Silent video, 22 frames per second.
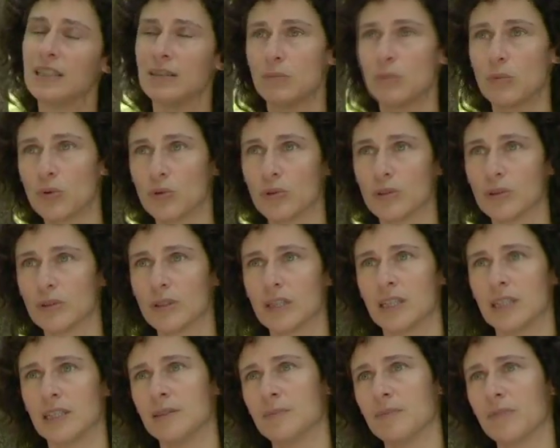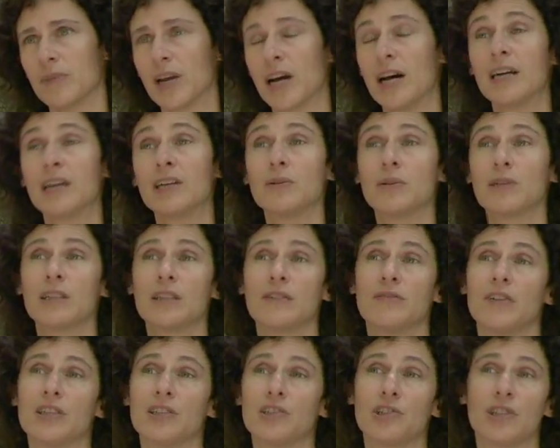and more um, higher
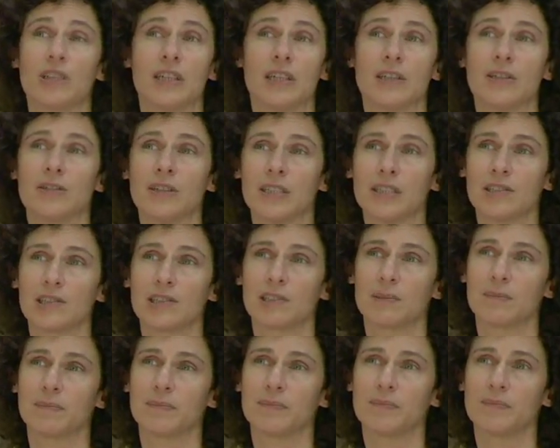elevation areas. It